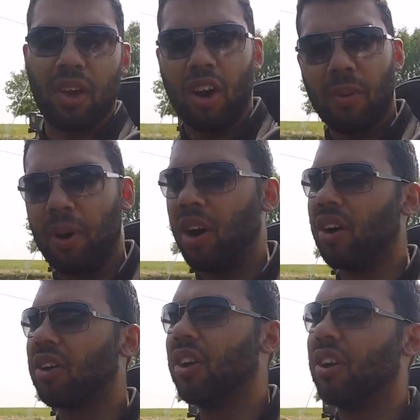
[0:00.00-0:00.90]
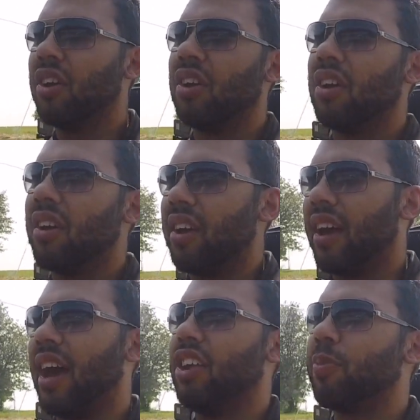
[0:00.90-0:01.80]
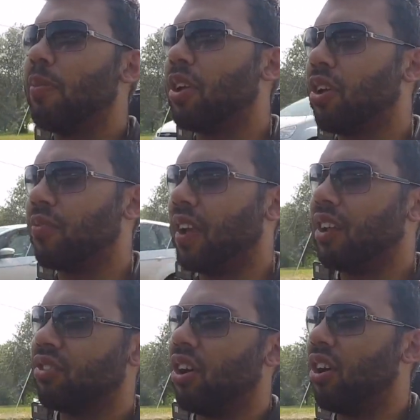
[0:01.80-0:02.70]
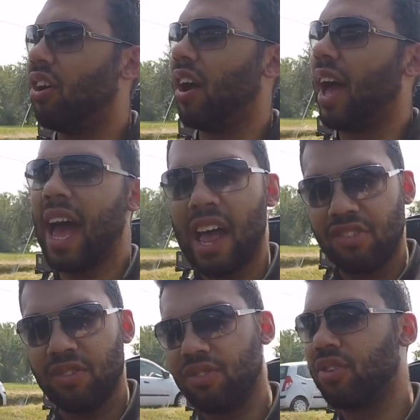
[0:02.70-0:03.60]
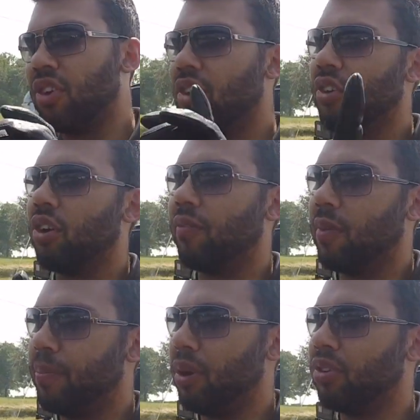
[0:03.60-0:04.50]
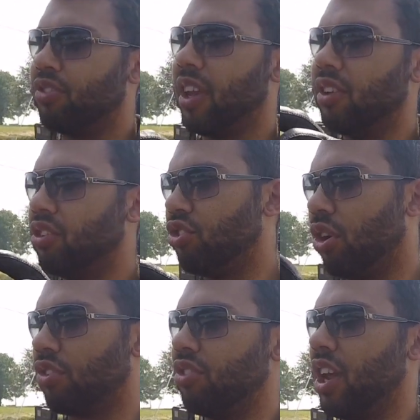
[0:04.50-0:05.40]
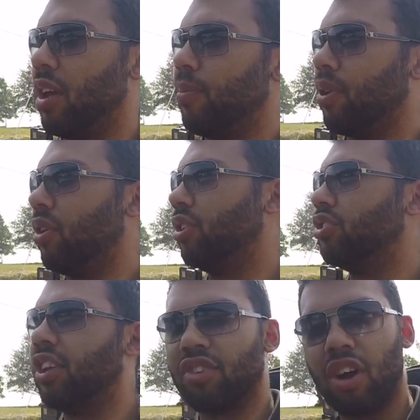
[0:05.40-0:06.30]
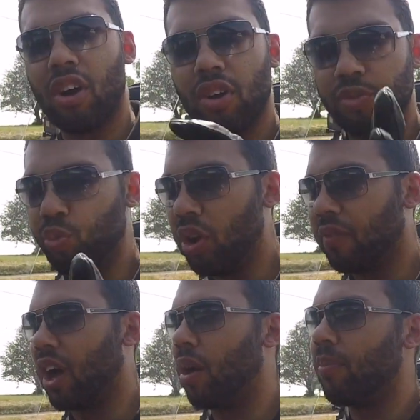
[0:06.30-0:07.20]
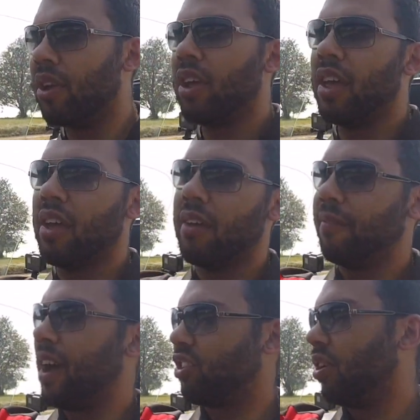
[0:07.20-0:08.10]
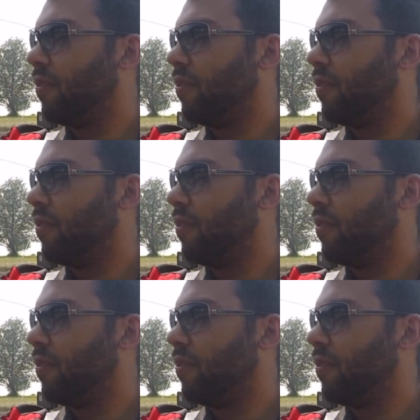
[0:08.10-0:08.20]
car park, and it's probably a good thing this car hasn't got the Bilstein shocks in it, because this car would have come factory